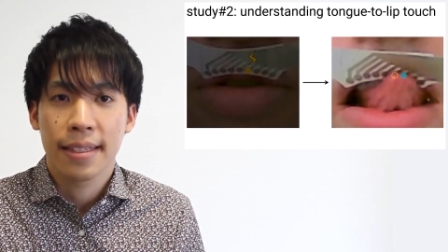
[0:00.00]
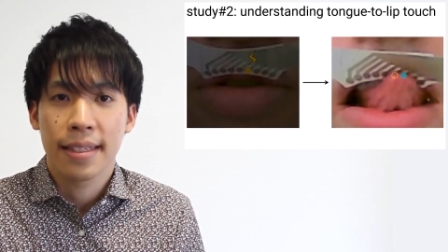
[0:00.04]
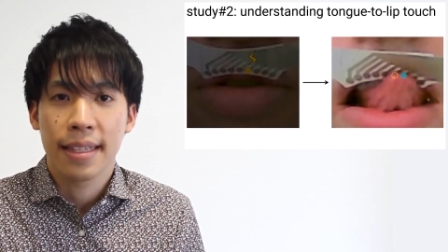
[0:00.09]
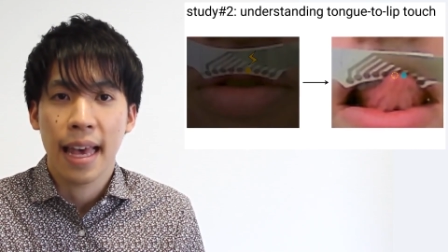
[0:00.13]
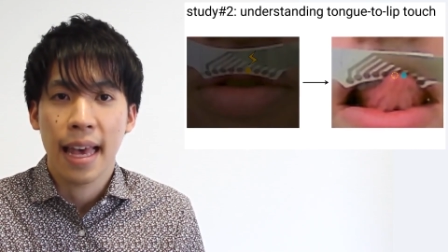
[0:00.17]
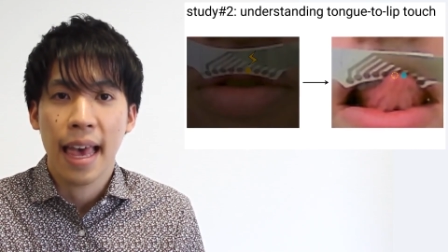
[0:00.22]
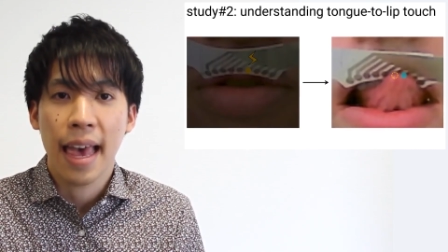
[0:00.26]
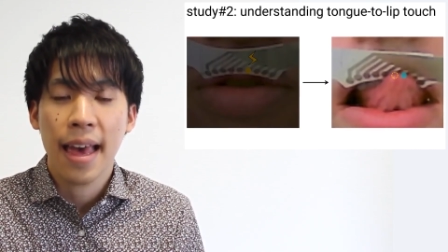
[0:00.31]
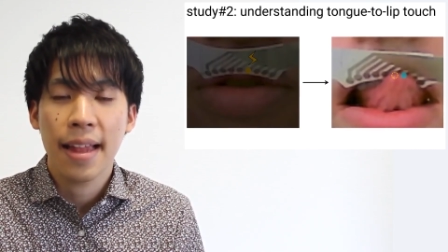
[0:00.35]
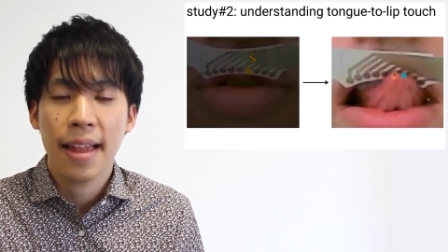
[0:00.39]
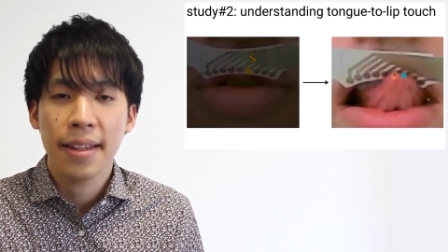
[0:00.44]

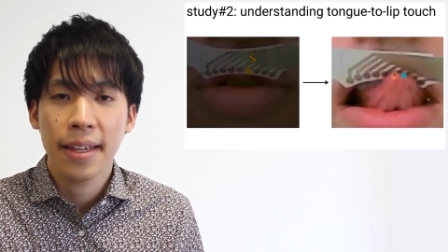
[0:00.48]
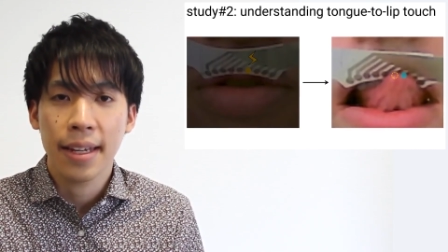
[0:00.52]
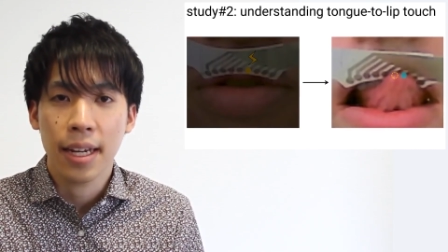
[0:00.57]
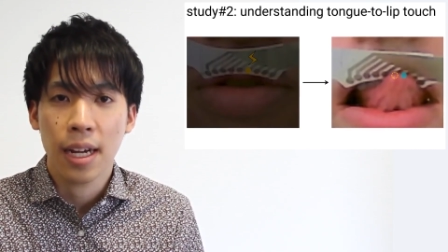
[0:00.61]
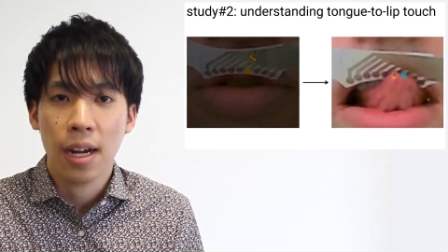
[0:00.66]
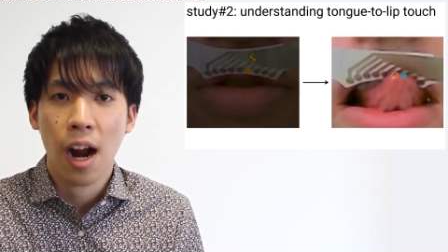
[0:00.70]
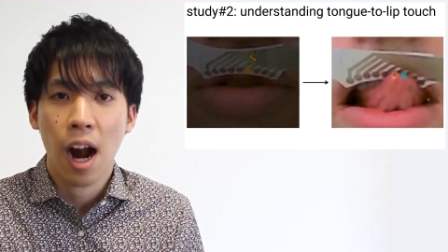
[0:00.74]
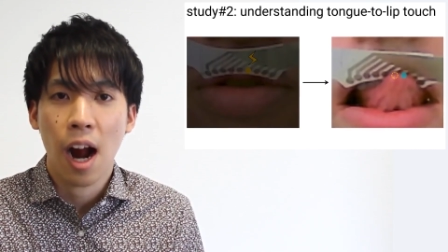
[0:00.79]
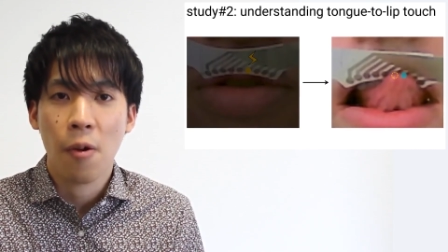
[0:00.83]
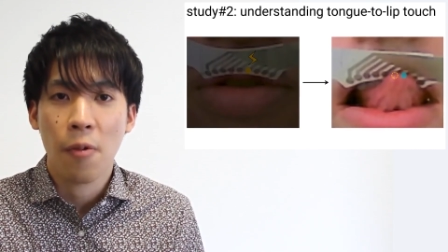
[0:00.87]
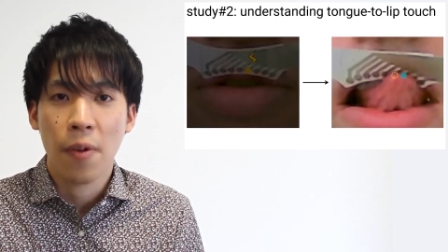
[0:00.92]
the
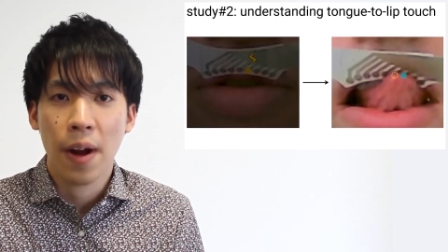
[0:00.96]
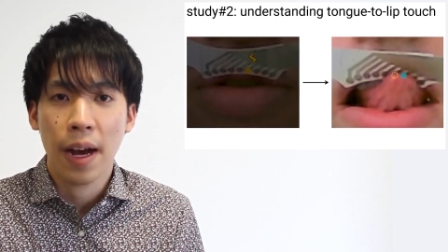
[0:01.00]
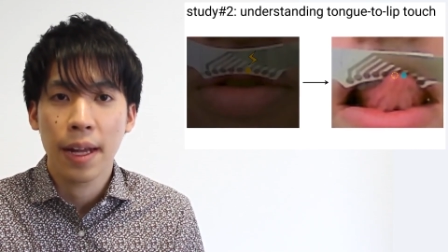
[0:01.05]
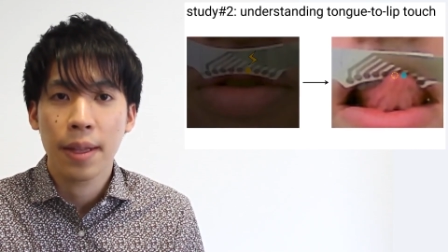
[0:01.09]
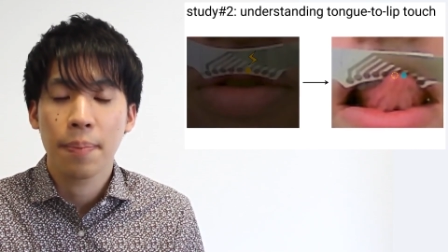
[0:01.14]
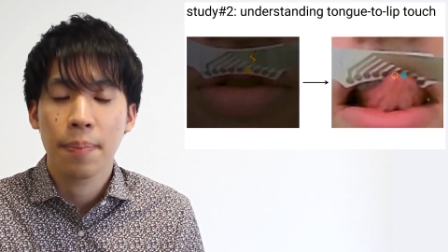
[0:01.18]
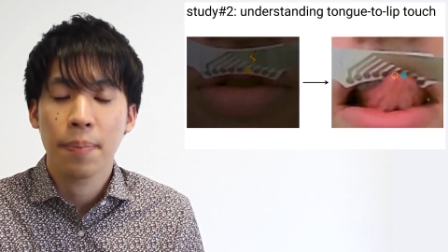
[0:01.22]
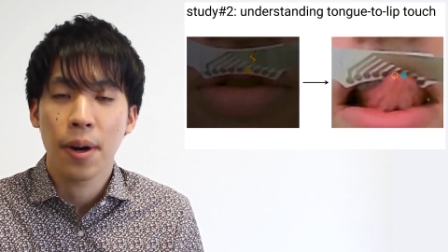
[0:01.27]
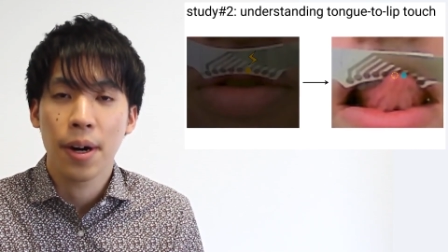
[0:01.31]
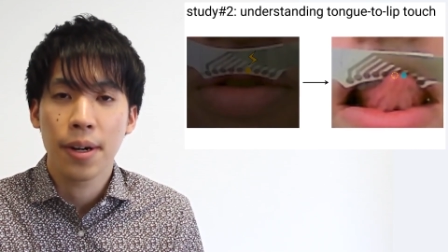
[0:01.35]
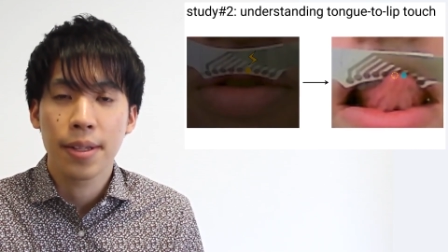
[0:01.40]
area
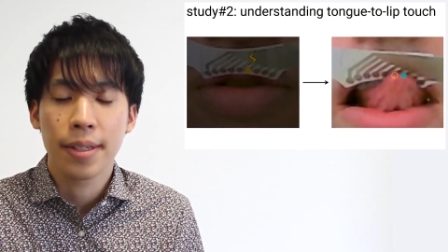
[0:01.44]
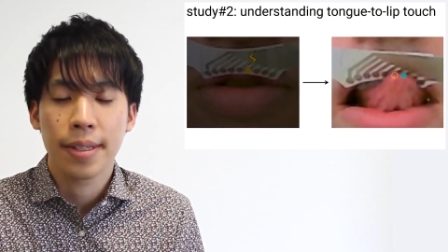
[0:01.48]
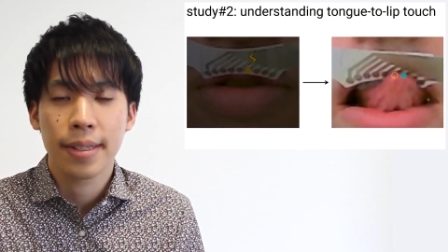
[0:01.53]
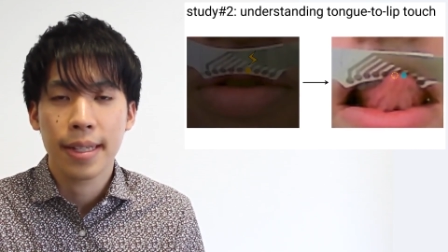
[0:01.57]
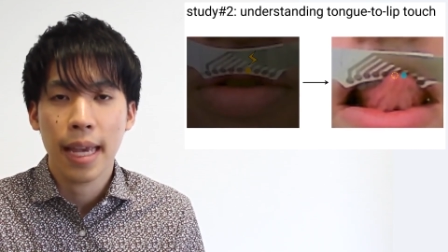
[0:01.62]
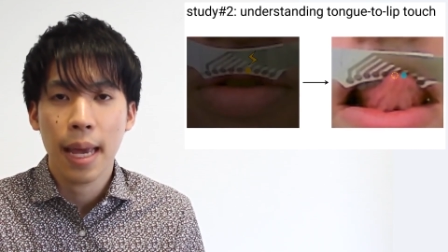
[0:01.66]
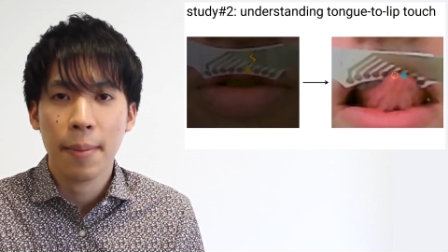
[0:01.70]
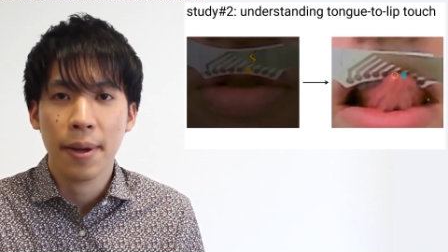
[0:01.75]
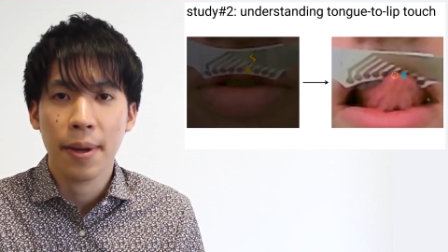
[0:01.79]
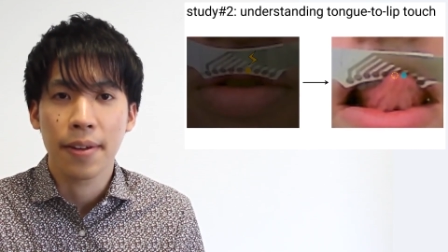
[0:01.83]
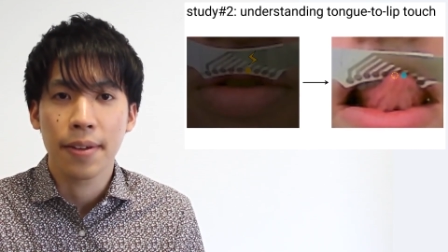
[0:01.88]
around
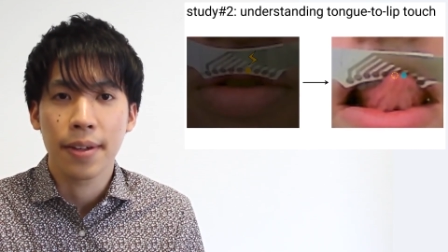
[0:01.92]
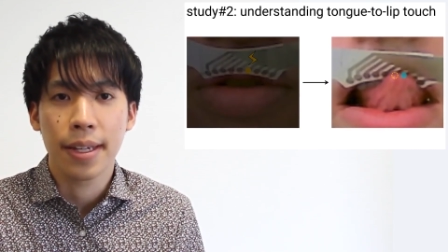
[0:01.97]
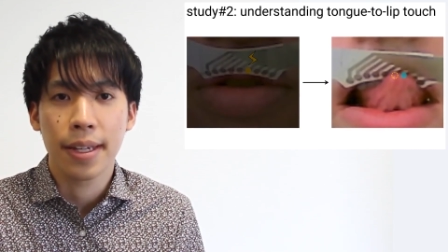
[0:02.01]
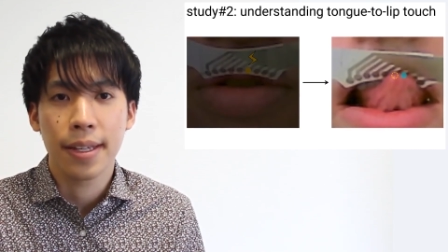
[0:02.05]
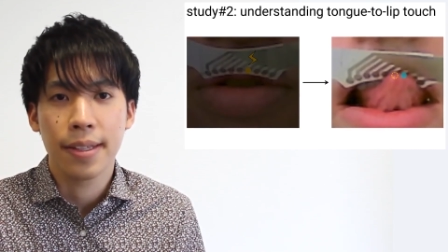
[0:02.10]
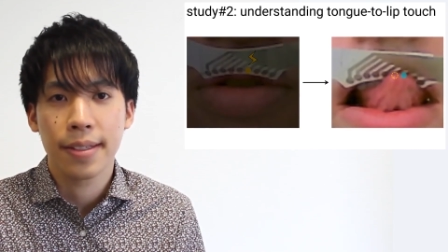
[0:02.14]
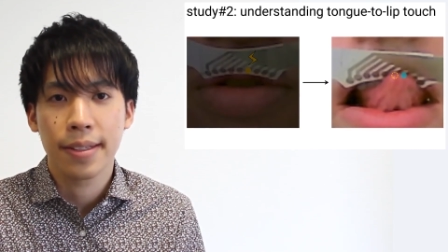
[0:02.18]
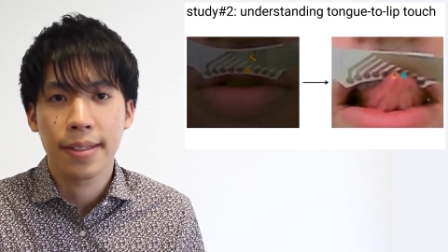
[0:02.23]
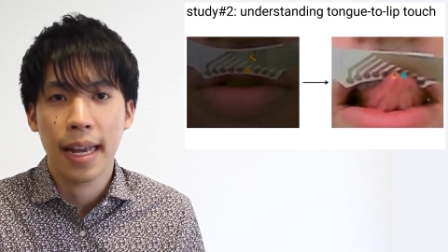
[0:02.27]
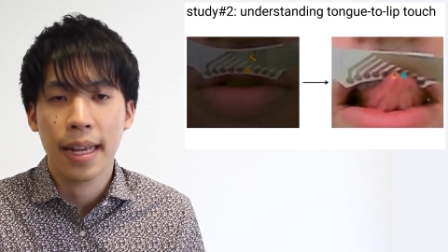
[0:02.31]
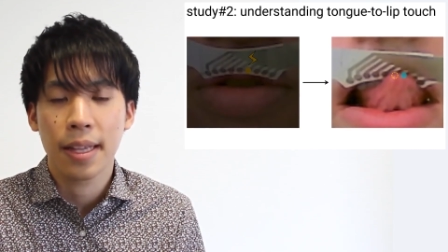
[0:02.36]
0.7
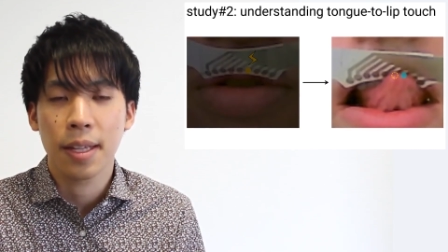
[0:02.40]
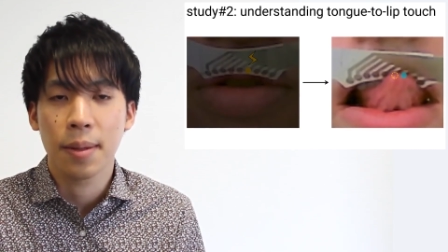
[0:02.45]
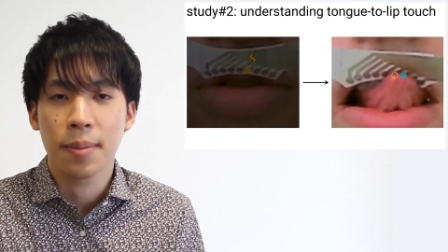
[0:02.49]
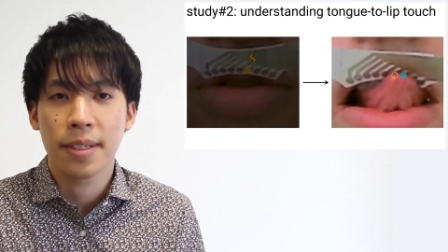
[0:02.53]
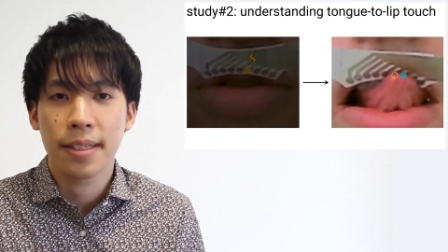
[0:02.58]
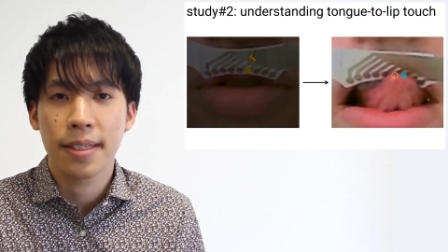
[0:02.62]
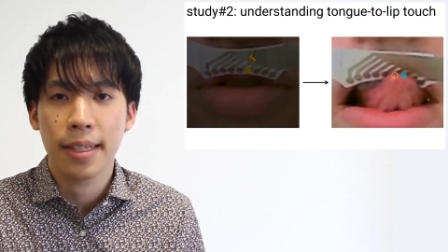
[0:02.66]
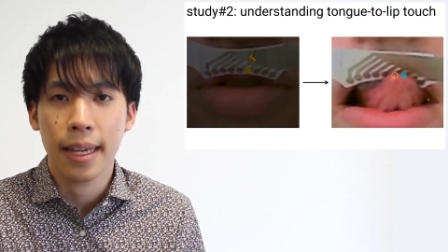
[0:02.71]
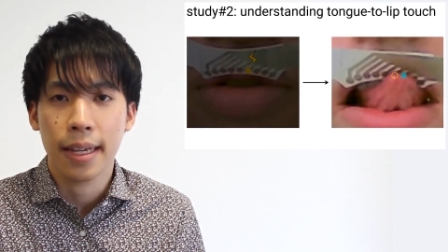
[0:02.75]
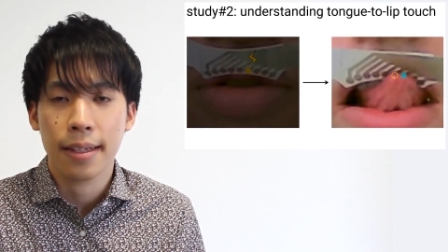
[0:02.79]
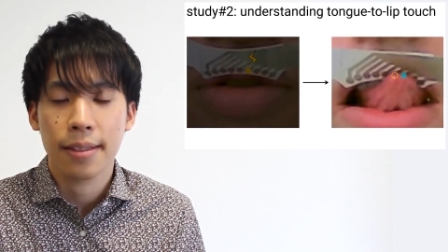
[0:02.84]
instead of
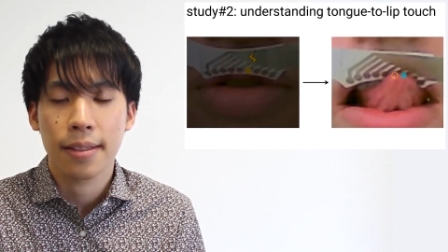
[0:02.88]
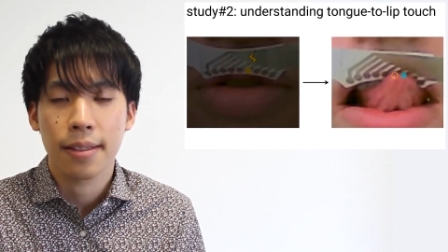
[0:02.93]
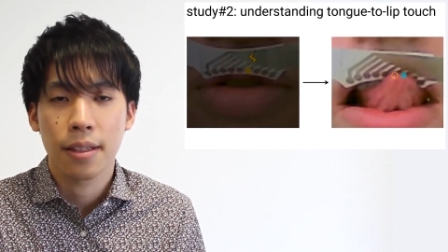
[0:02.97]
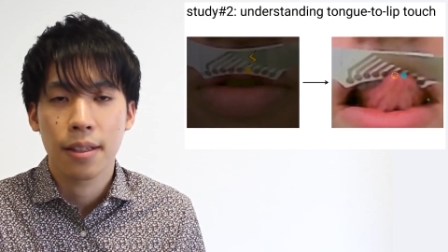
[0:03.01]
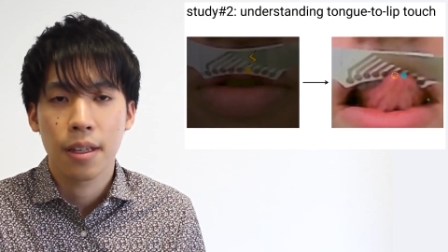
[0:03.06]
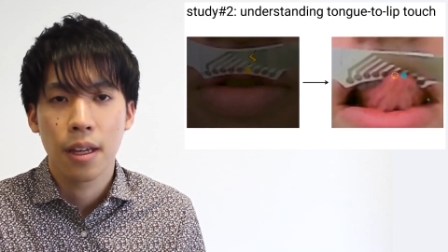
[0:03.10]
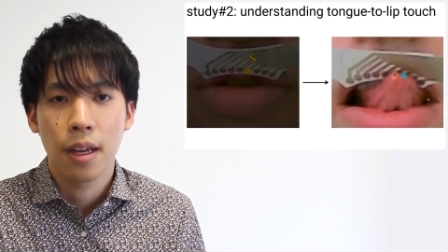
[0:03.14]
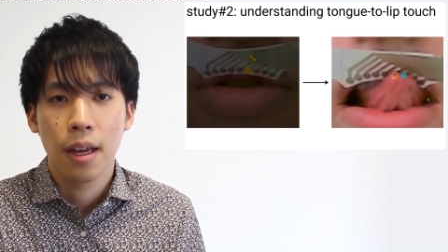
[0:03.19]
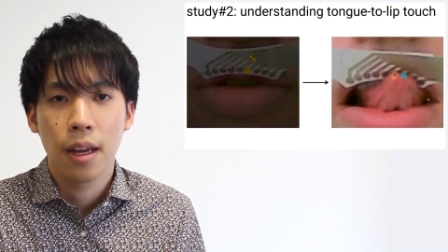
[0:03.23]
6,